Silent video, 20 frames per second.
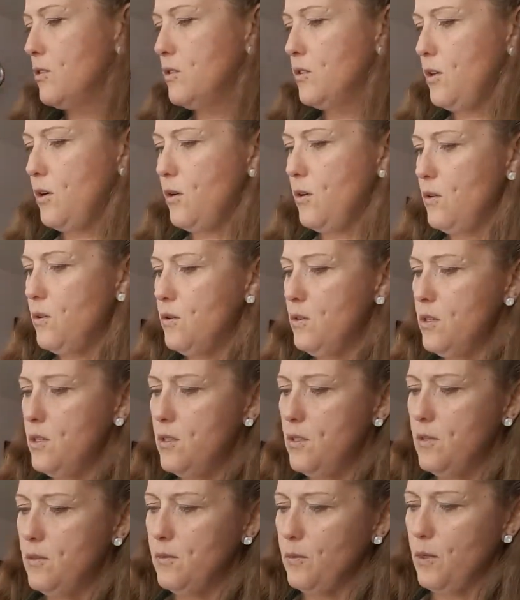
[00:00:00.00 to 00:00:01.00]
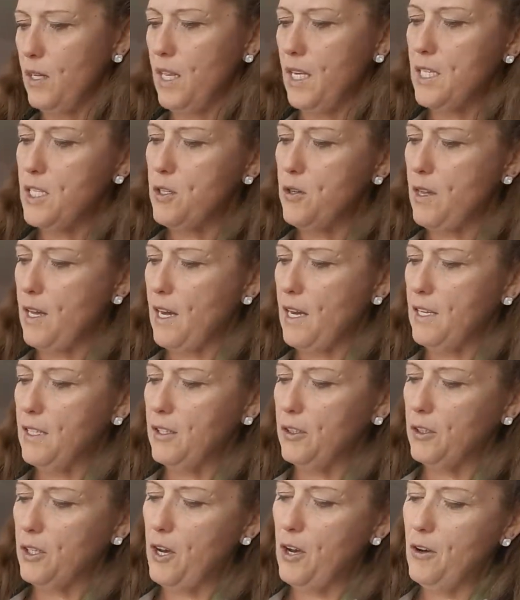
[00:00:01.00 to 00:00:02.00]
So when I do
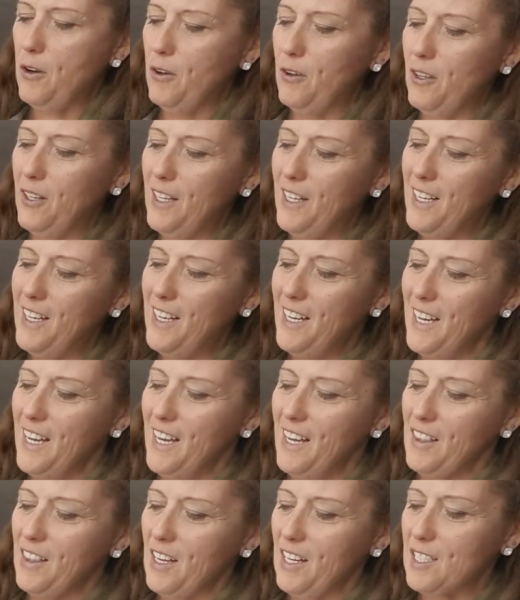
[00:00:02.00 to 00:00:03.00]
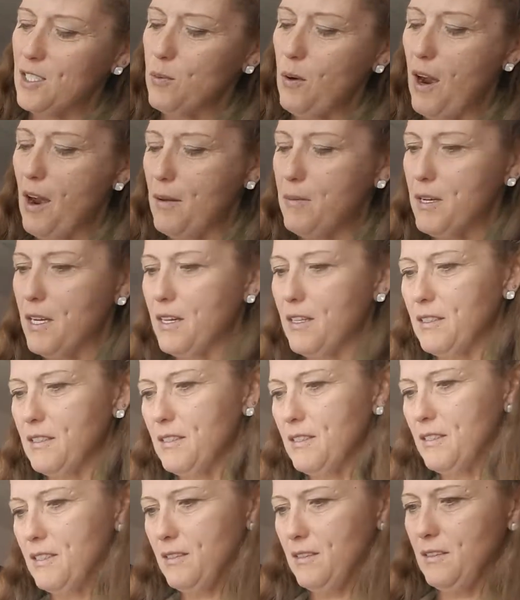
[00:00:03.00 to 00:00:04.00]
that, you'll know that's why,
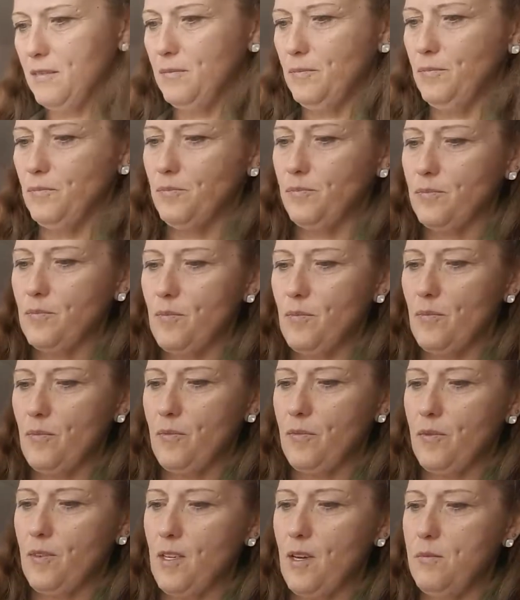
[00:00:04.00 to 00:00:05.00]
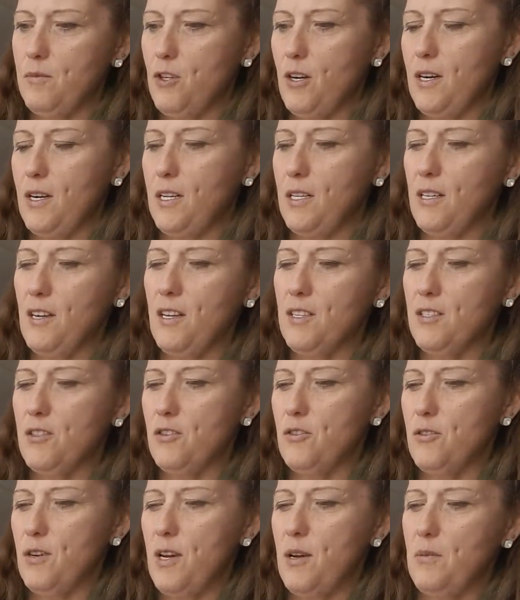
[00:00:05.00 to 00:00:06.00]
because I'm trying to
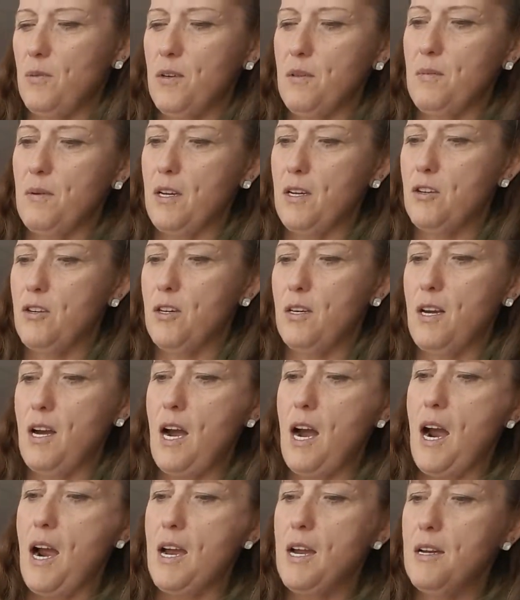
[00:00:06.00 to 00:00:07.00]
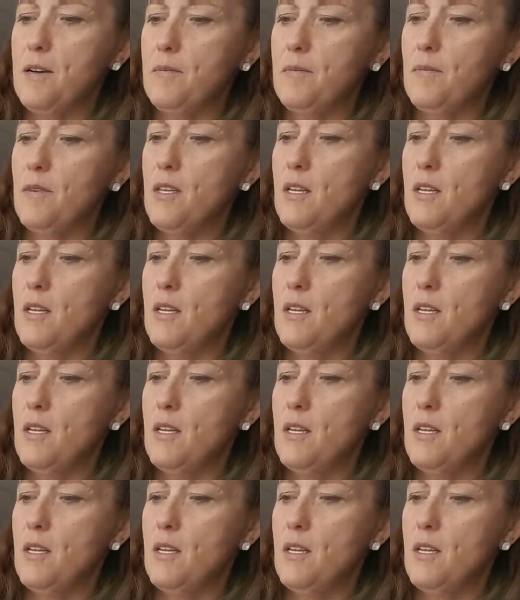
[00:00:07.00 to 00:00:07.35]
concentrate with my good eye.